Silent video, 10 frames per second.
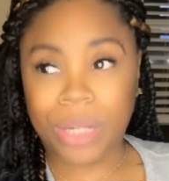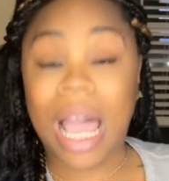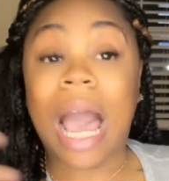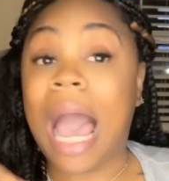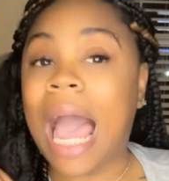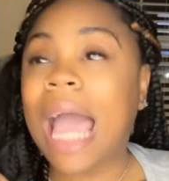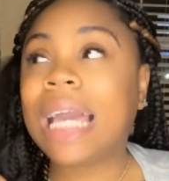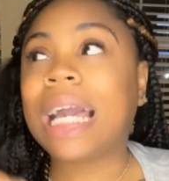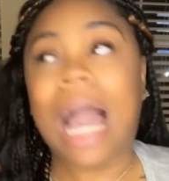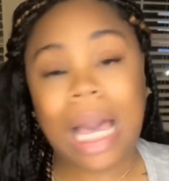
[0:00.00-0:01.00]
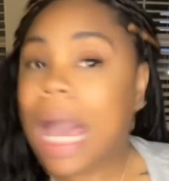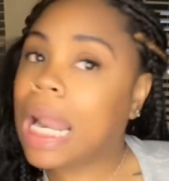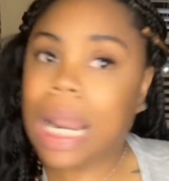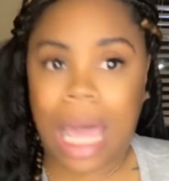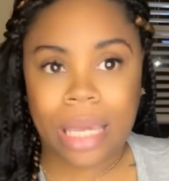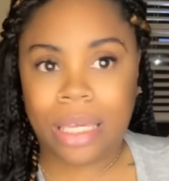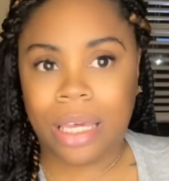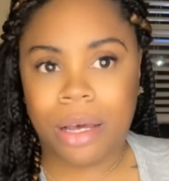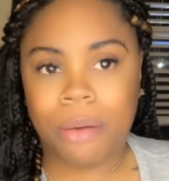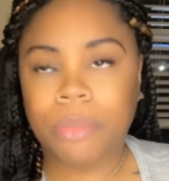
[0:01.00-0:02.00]
I kind of like
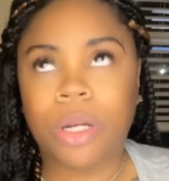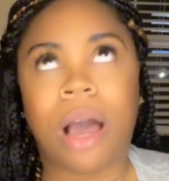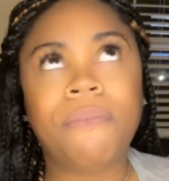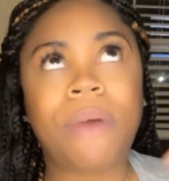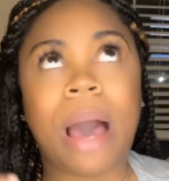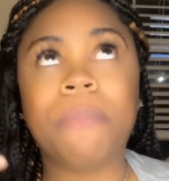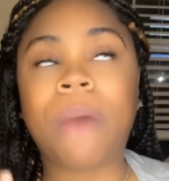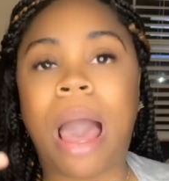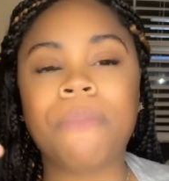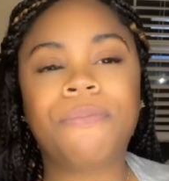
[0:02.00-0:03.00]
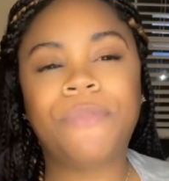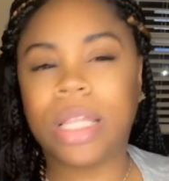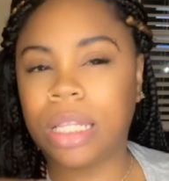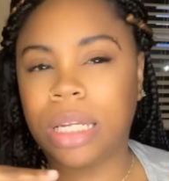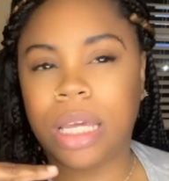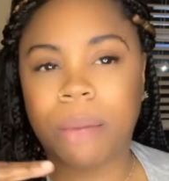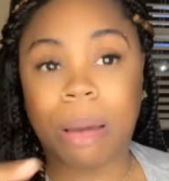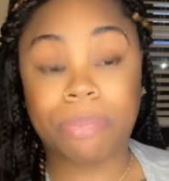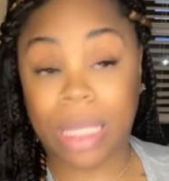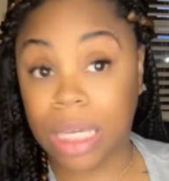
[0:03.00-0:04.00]
him. You know, I'm feeling him.
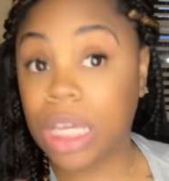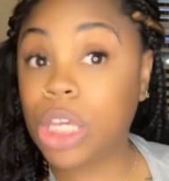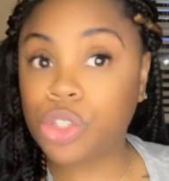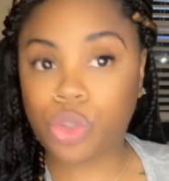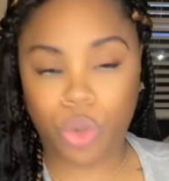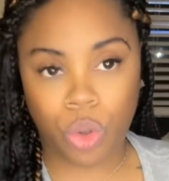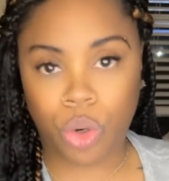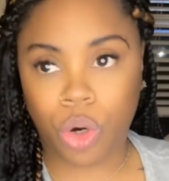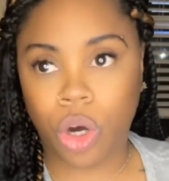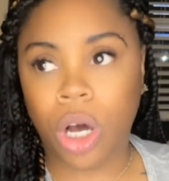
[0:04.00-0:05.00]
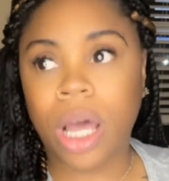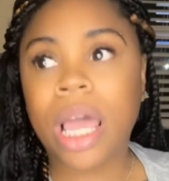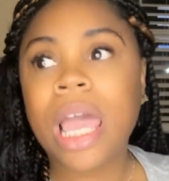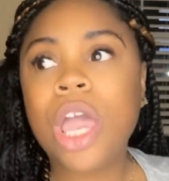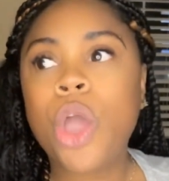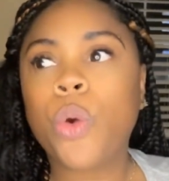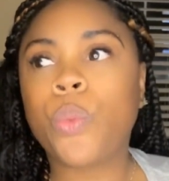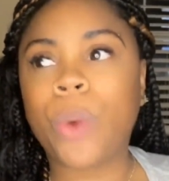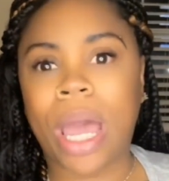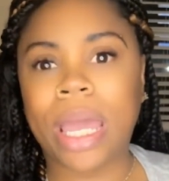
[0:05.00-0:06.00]
I'm thinking he's cool,
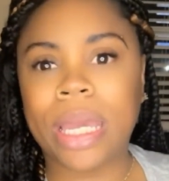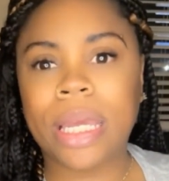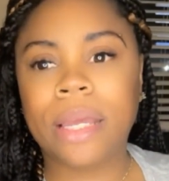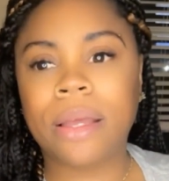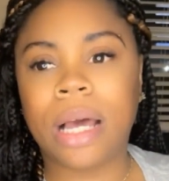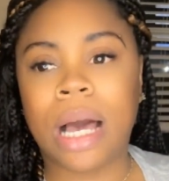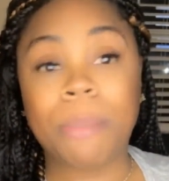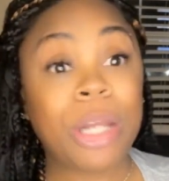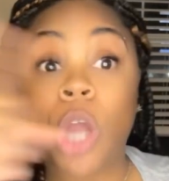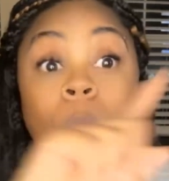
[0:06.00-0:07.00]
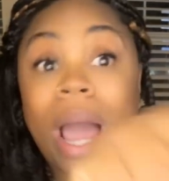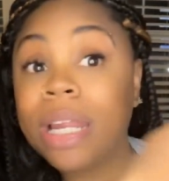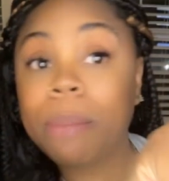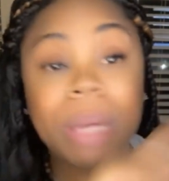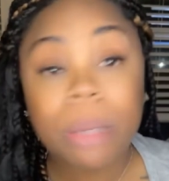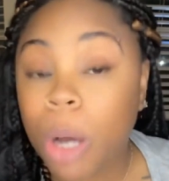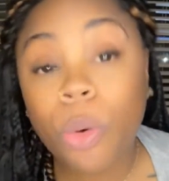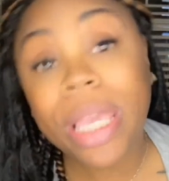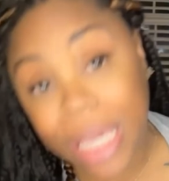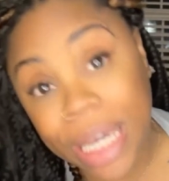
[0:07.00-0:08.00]
right? I know I didn't meet him
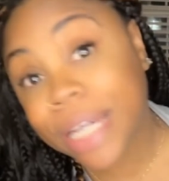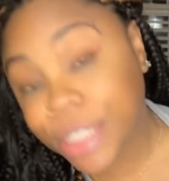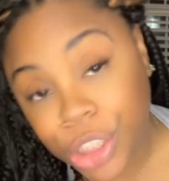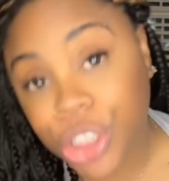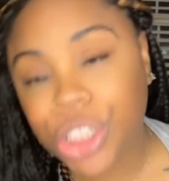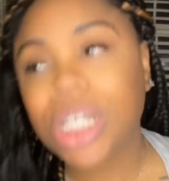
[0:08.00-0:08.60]
on Hinge.